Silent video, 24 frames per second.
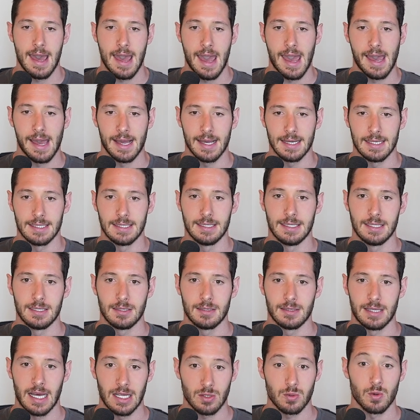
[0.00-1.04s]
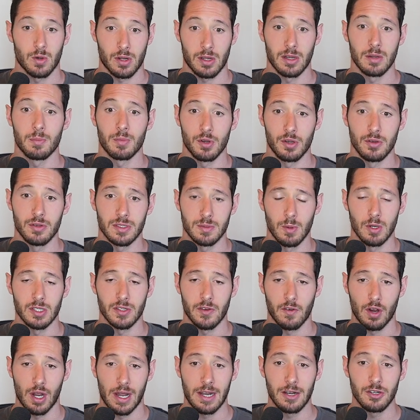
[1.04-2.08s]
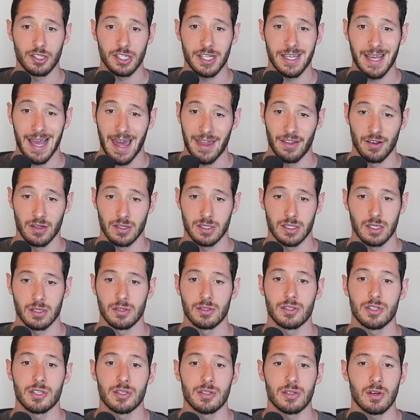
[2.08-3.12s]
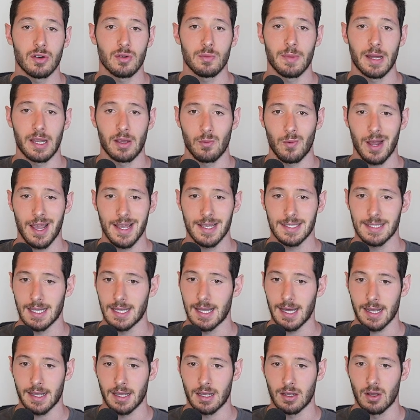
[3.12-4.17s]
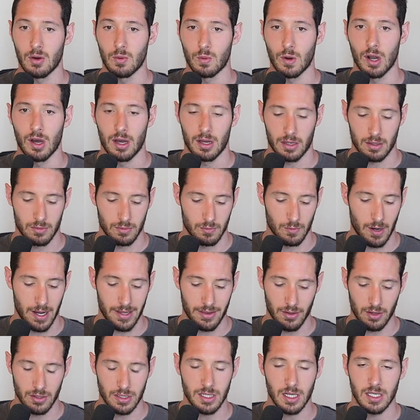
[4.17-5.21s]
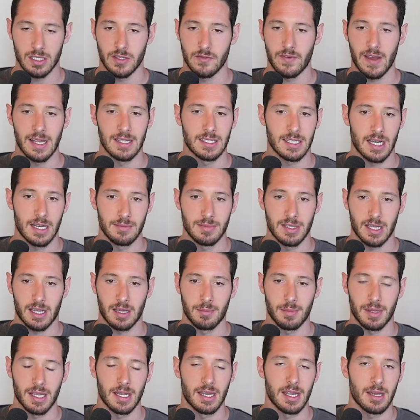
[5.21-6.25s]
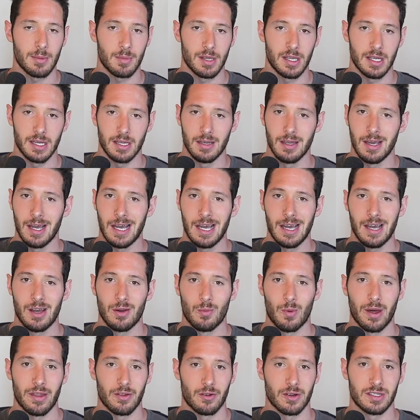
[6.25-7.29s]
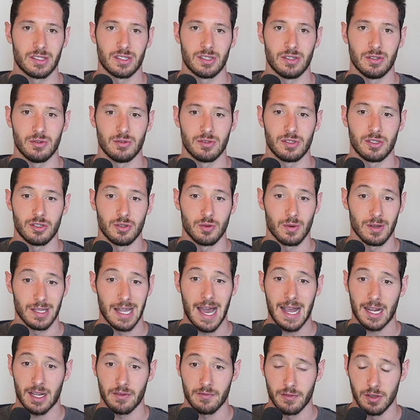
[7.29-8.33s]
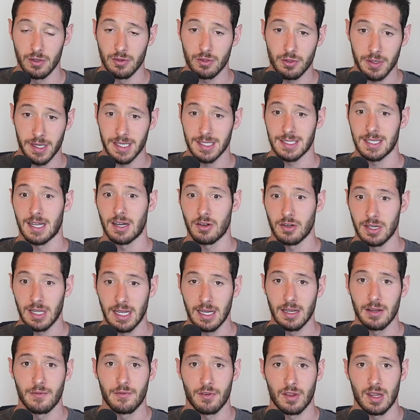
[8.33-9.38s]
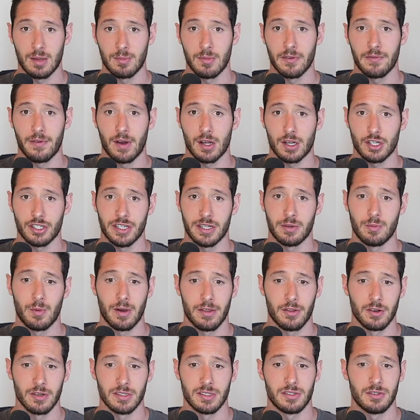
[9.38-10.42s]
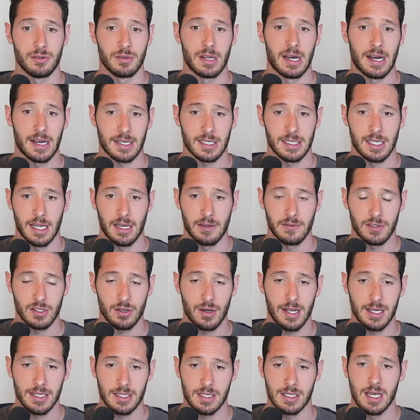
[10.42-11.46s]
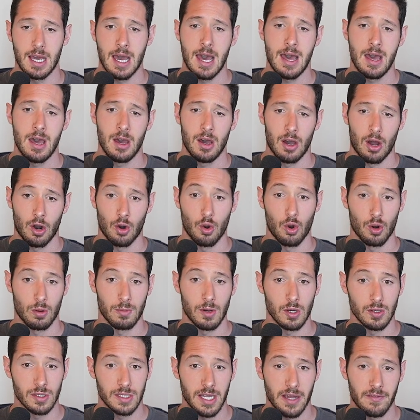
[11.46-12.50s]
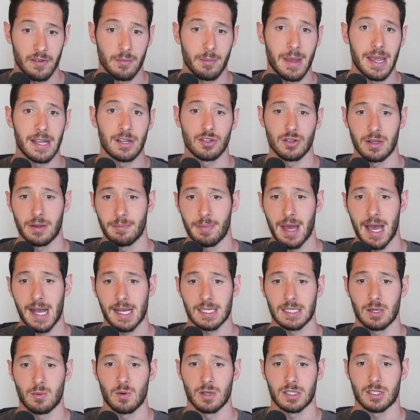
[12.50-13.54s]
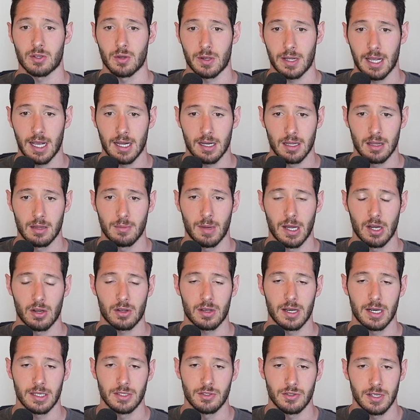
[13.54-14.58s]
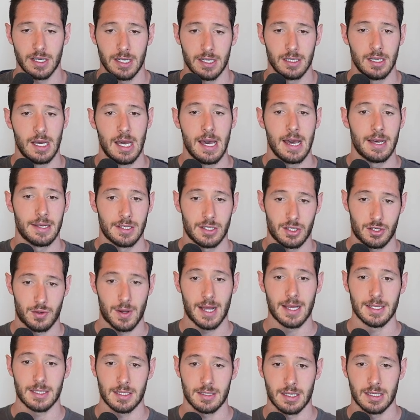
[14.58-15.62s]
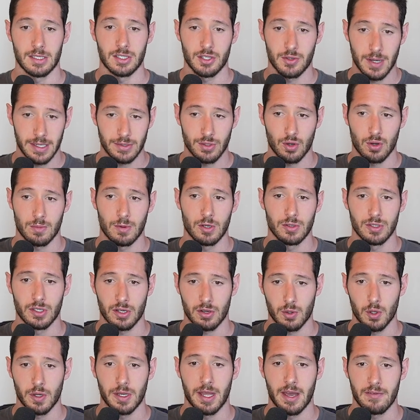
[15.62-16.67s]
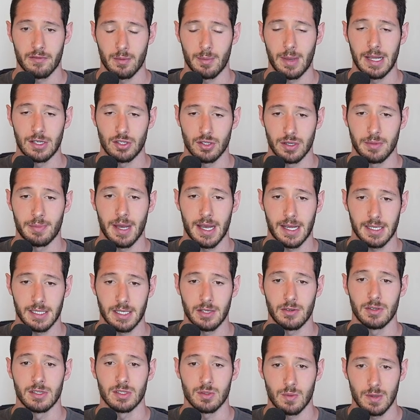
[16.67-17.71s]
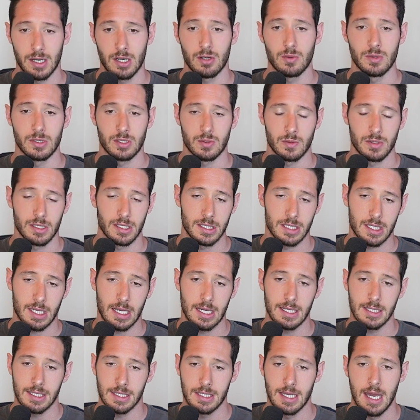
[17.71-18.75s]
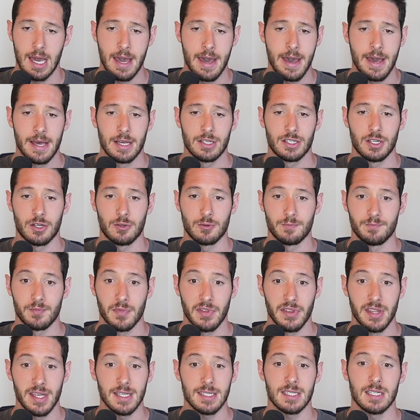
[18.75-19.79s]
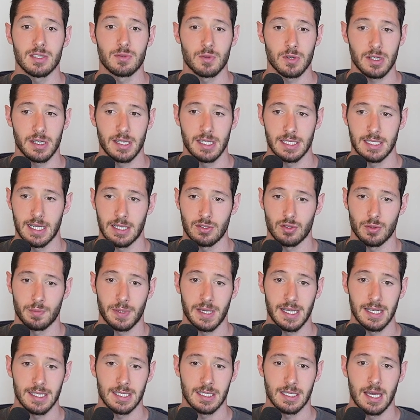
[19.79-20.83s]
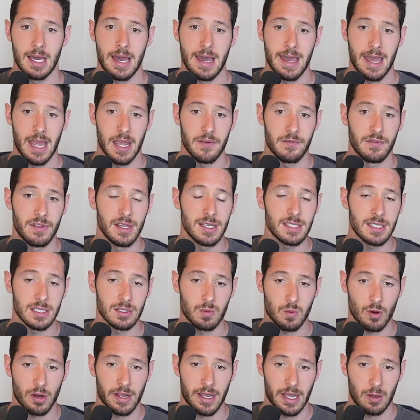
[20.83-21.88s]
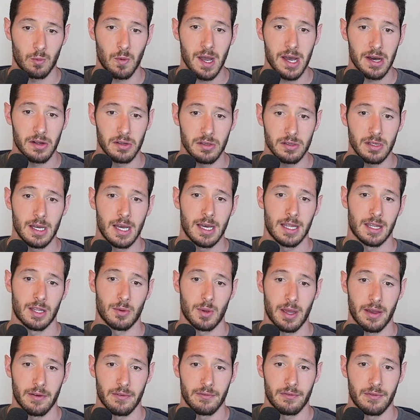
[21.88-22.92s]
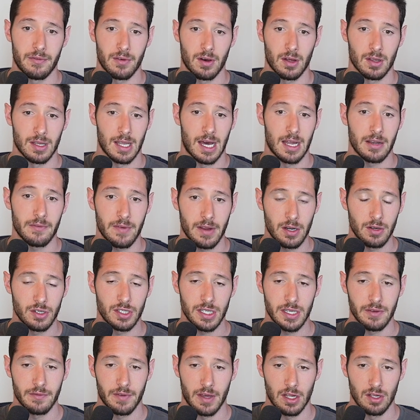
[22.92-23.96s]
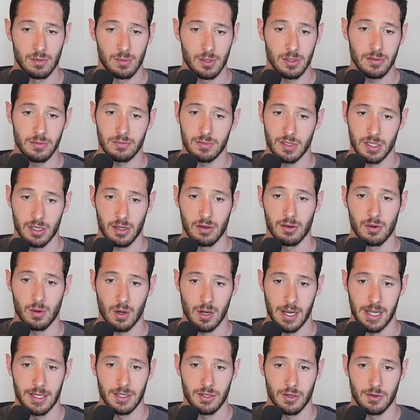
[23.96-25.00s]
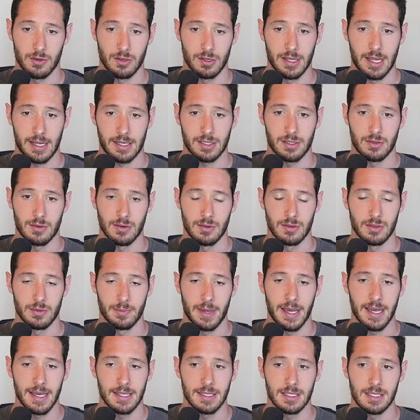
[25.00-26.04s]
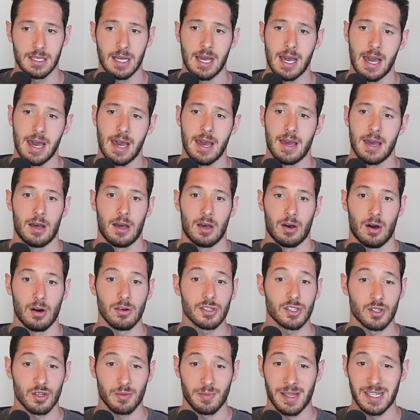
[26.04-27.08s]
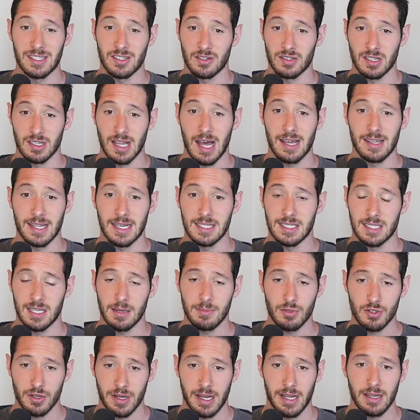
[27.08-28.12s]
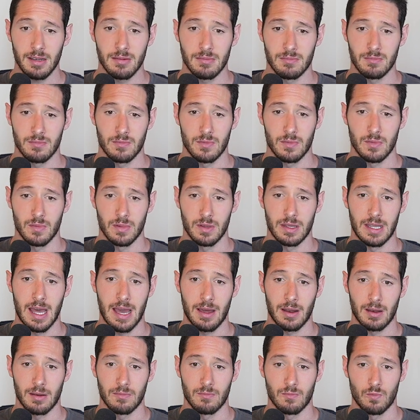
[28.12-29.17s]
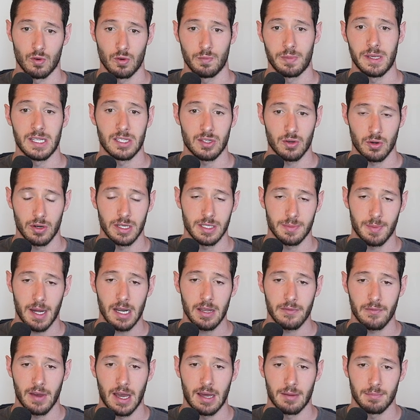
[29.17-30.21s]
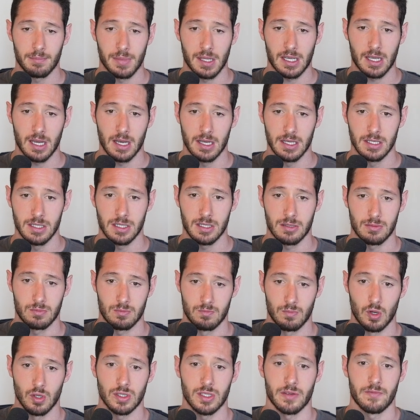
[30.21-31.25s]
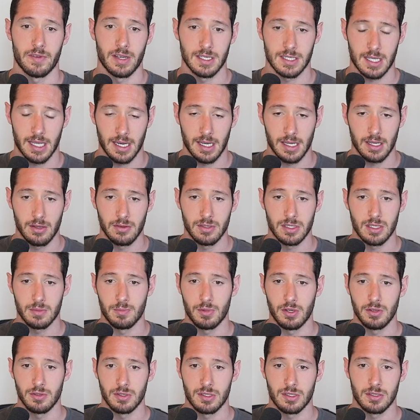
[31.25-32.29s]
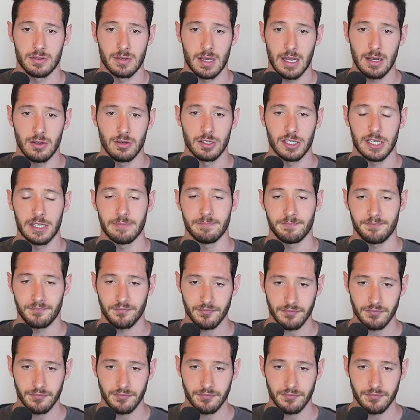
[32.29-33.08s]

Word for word: And that's where we're going to produce most of our energy. And there's so many ways that that can go wrong, right? There are tons of enzymes that can be inhibited, whether it's due to a lack of nutrients that are needed for them to function, whether it's due to oxidative stress, our hormones have a major impact on what's going on in the mitochondria. Stress and stress hormones are going to have a major impact here as well, which we'll discuss. So, this is really the central piece. If this is working well, then we have a lot of energy available to go to our internal and external demands. Also, it means there's a lot less substrate that will be stored as body fat because most of it is getting used to produce energy.